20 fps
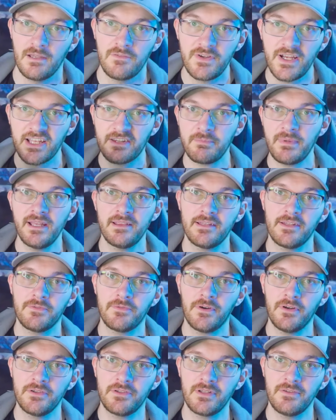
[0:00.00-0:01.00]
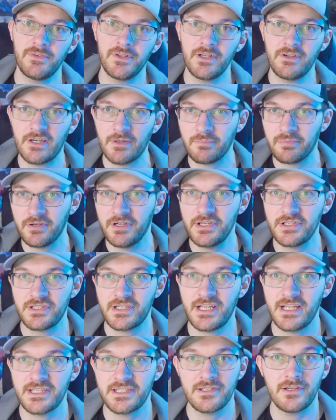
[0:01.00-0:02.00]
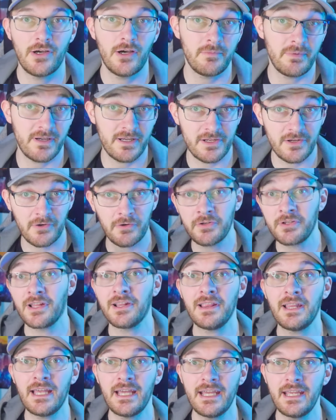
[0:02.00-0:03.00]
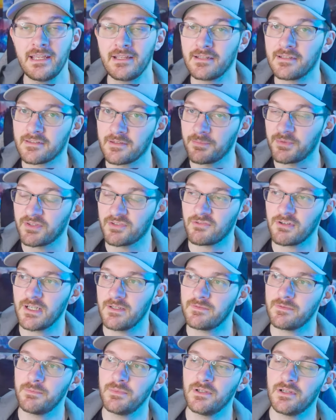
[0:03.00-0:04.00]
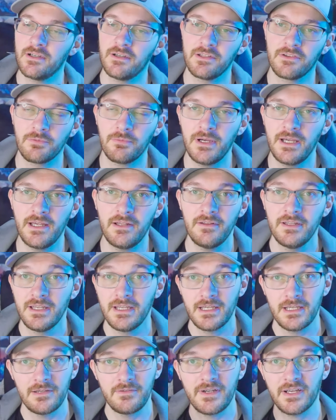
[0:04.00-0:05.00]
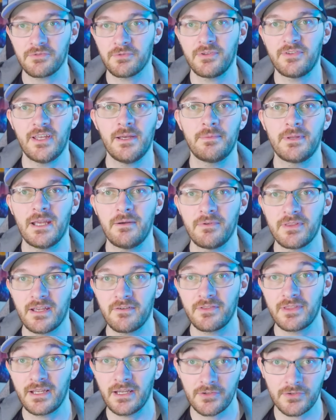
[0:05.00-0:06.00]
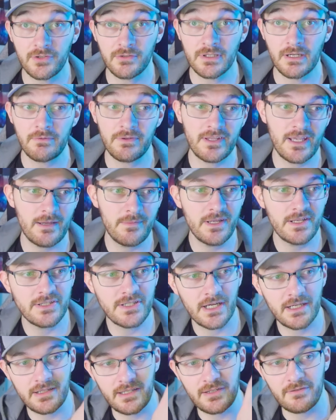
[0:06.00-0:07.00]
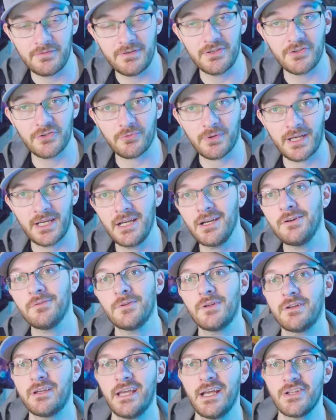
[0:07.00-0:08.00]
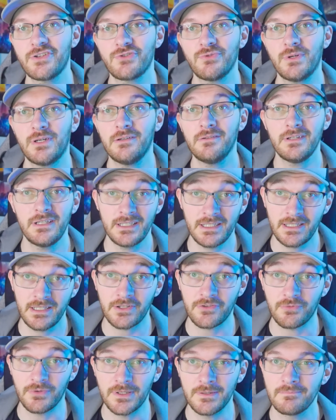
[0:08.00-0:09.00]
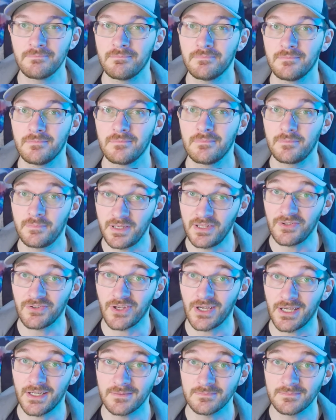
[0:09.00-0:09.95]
If you guys made it this far into the video, I appreciate you. Hope I earned a like and a subscribe from y'all as well. If you guys want to stay updated with everything else going on with gaming, check out these videos right here. I'll catch you all in the next one. Peace out.